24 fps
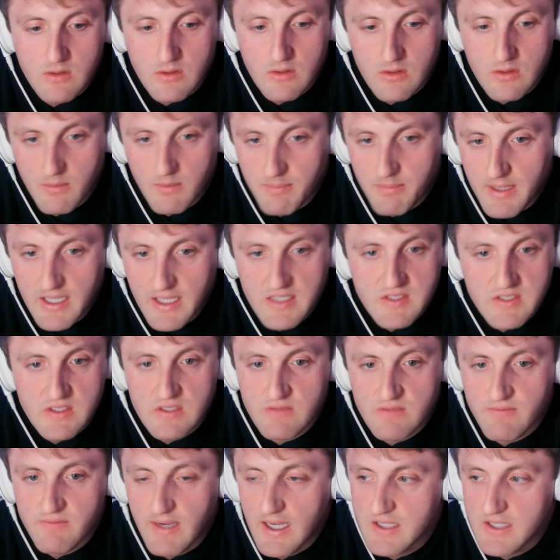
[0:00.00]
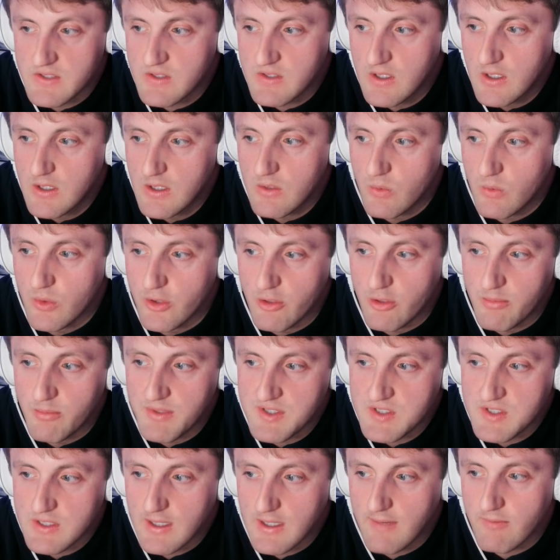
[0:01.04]
the pace is fast. When they're
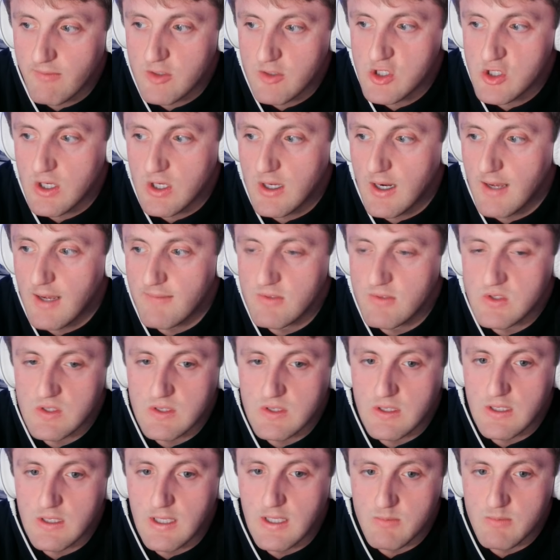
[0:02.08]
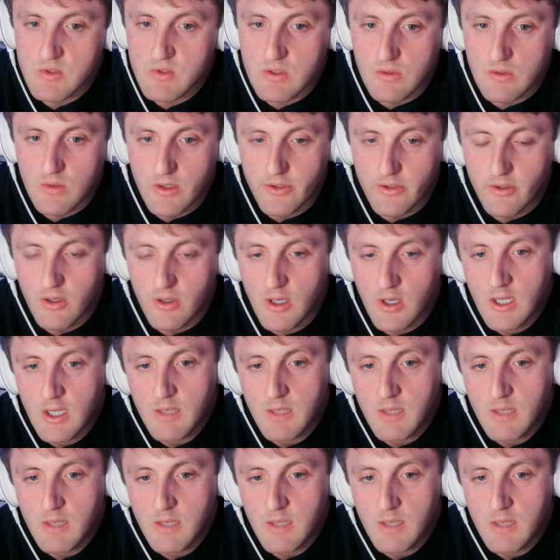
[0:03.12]
missing every shot, obviously the games go under.